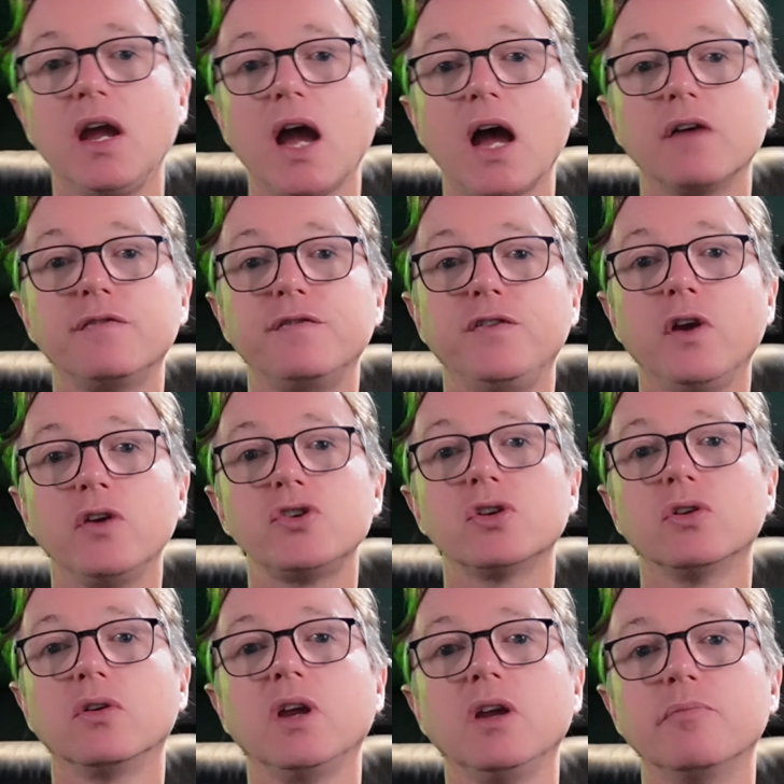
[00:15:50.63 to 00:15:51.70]
A
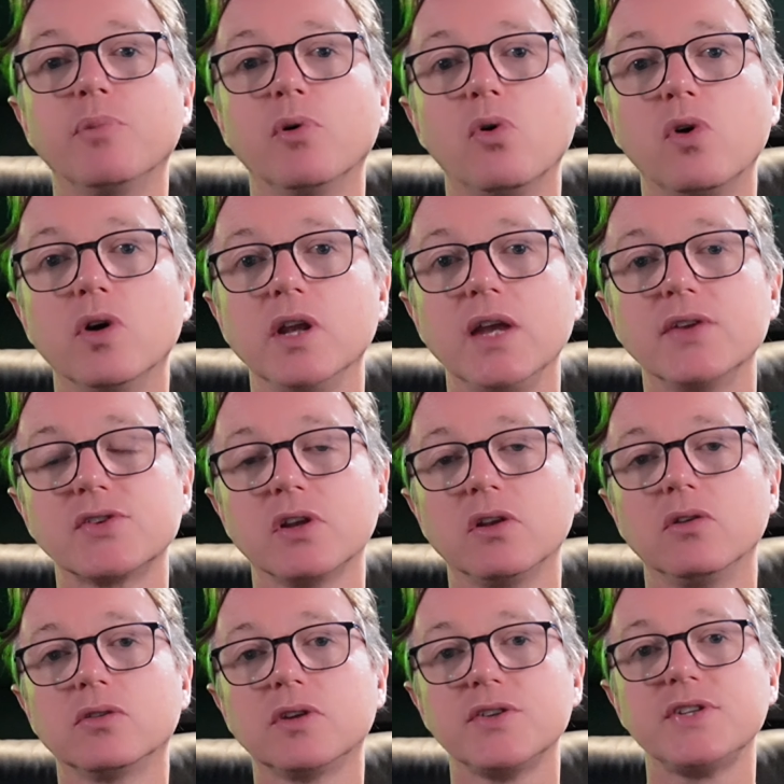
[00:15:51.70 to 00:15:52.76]
future-looking board is going to
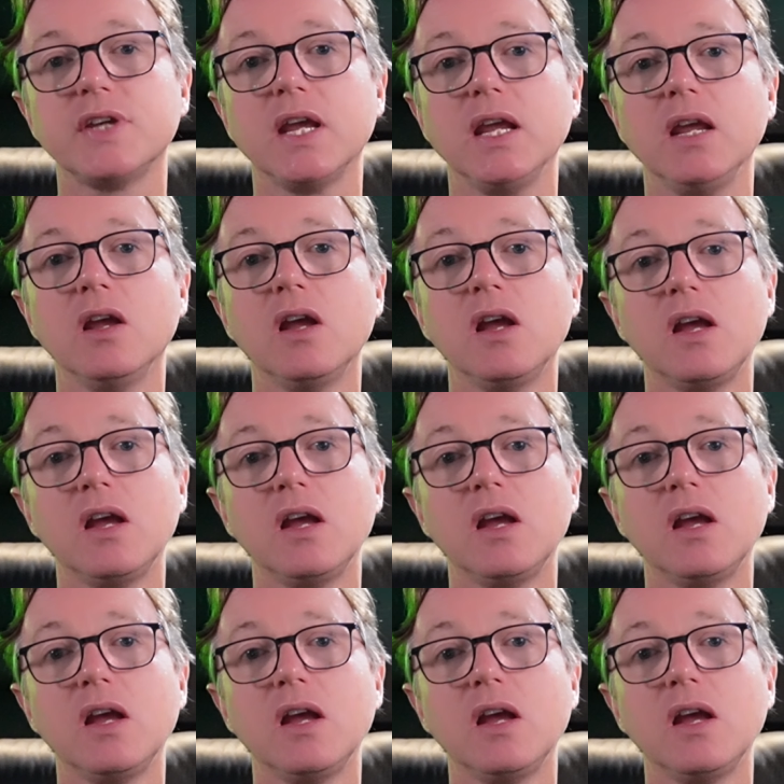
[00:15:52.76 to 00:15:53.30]
look to see